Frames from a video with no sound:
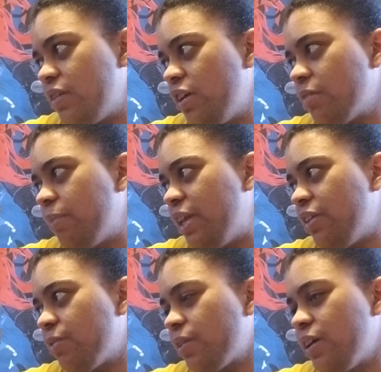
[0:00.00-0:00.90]
Or
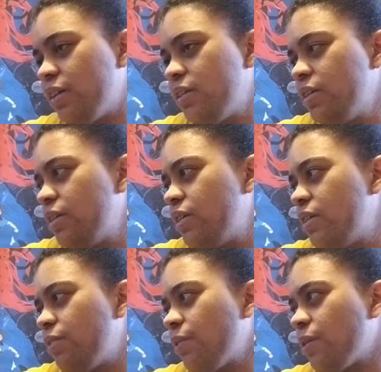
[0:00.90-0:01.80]
Meteora.
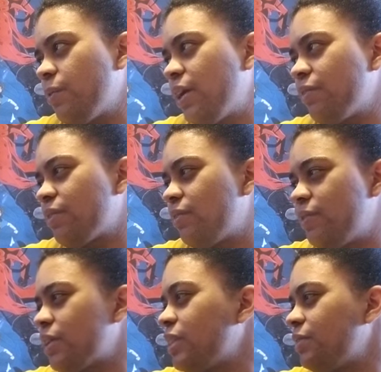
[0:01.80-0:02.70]
Or whatever the
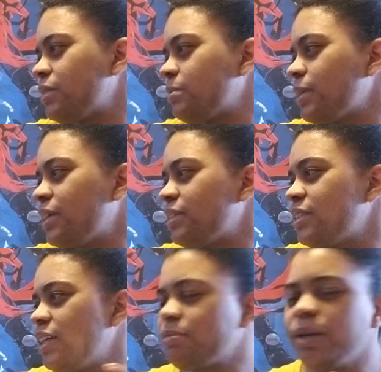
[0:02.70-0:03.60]
fuck that was pronounced at.